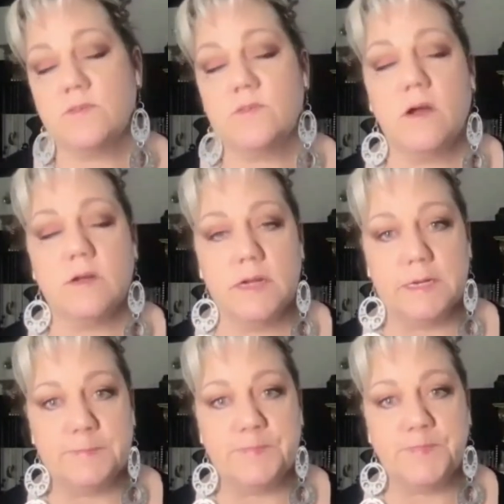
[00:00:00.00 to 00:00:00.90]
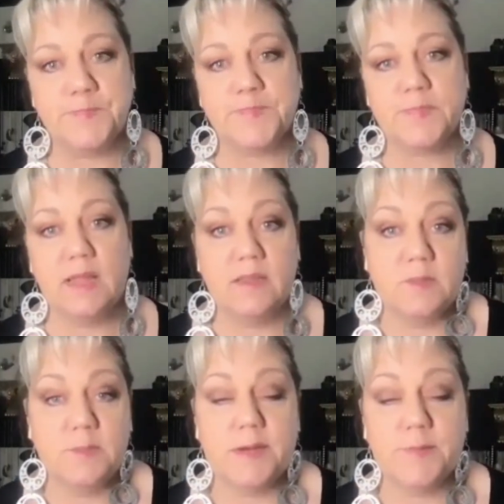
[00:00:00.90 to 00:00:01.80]
stronger and
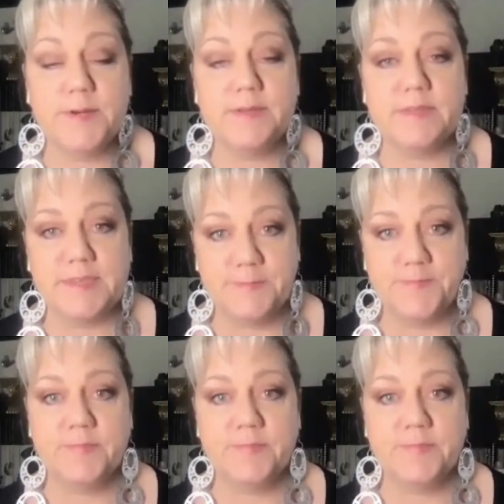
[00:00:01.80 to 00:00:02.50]
as a better person.